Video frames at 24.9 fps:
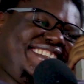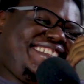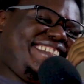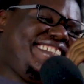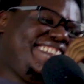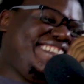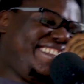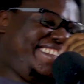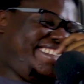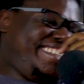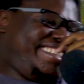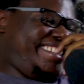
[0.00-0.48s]
you
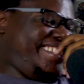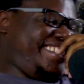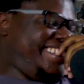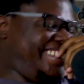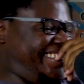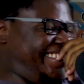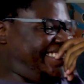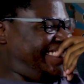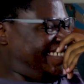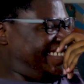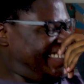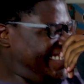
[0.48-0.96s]
know
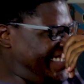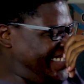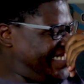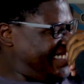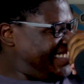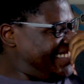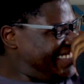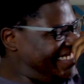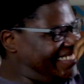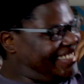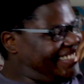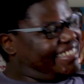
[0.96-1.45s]

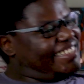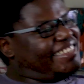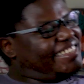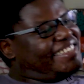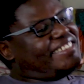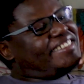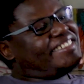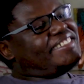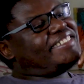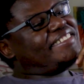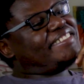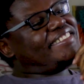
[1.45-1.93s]
how
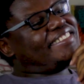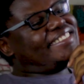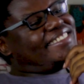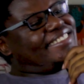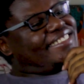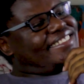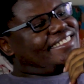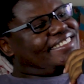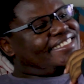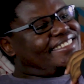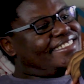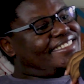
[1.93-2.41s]

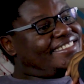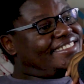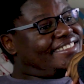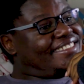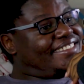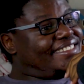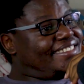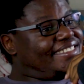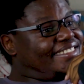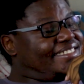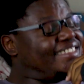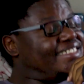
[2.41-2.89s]
confusing that
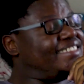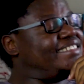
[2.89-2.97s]
is?